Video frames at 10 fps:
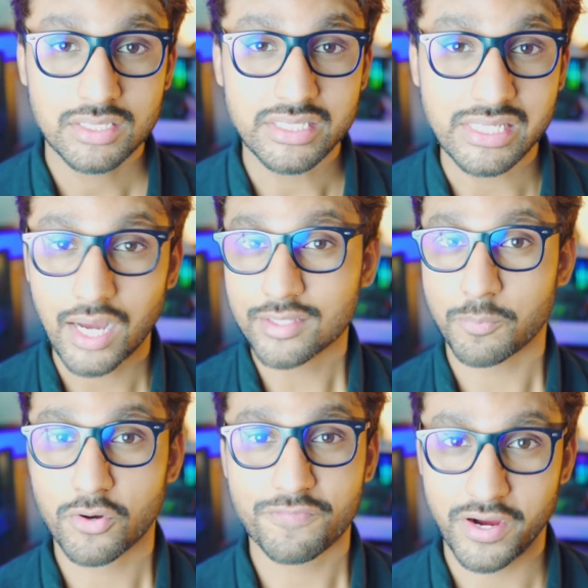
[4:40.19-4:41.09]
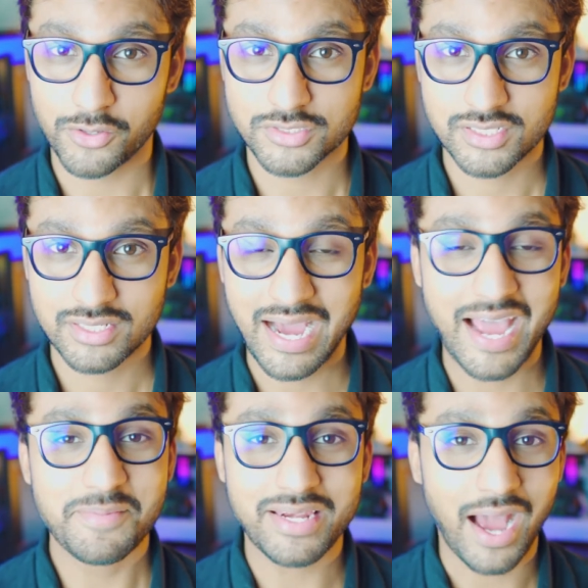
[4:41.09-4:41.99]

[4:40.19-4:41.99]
The color profiles. I mean,